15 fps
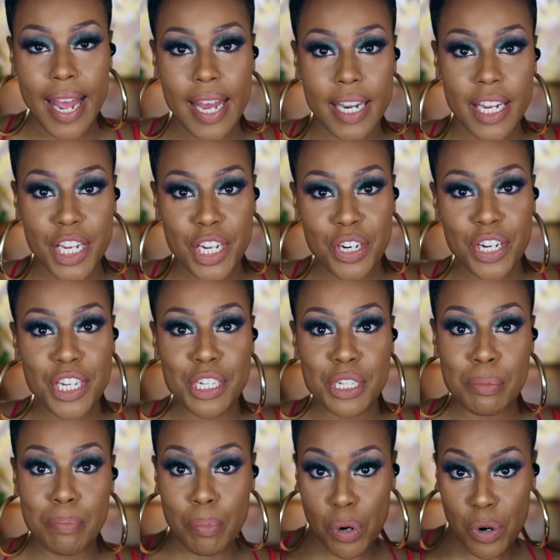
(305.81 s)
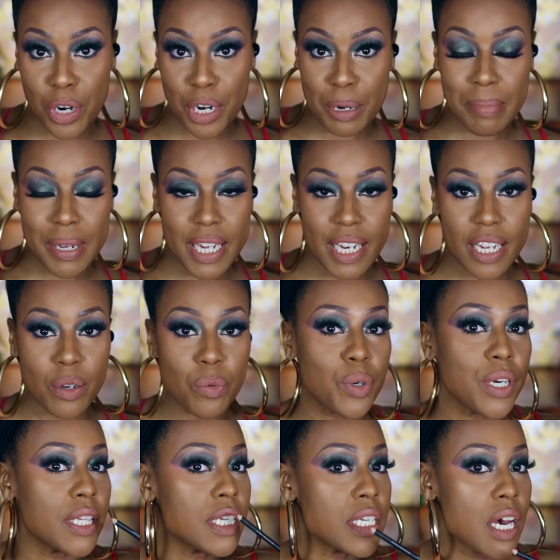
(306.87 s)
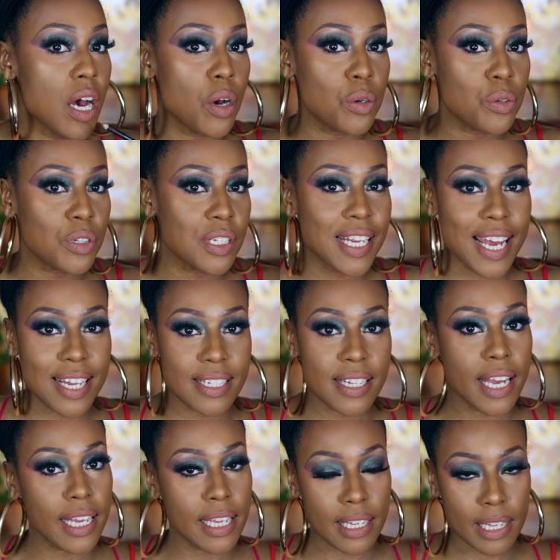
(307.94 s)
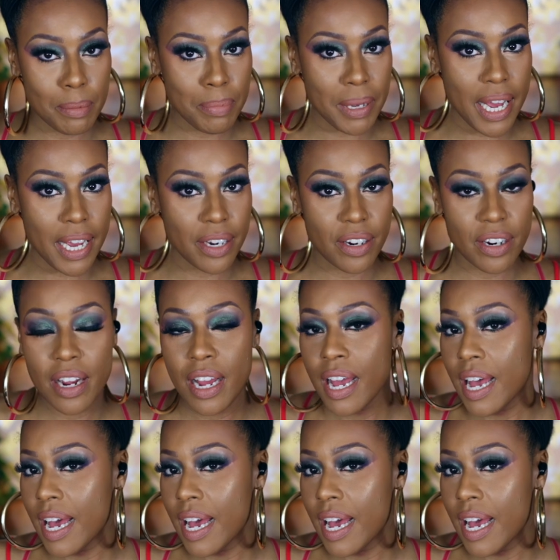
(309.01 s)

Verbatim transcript: And here is Board Meeting with Toast as a lip liner.